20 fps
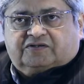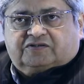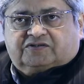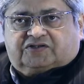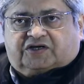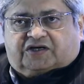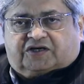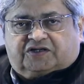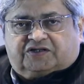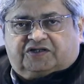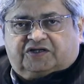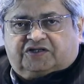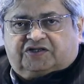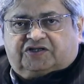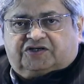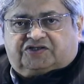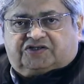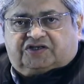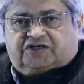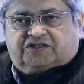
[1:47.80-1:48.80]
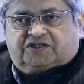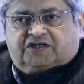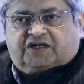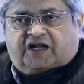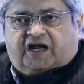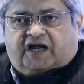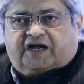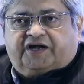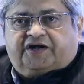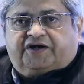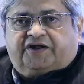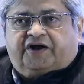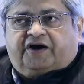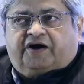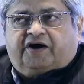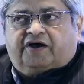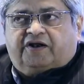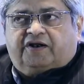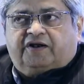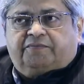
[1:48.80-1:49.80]
Second thing they say that I get
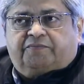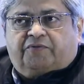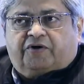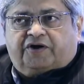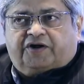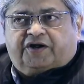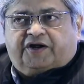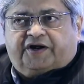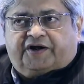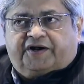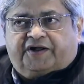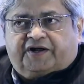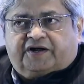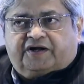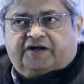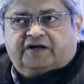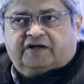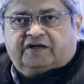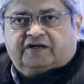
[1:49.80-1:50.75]
early morning headache.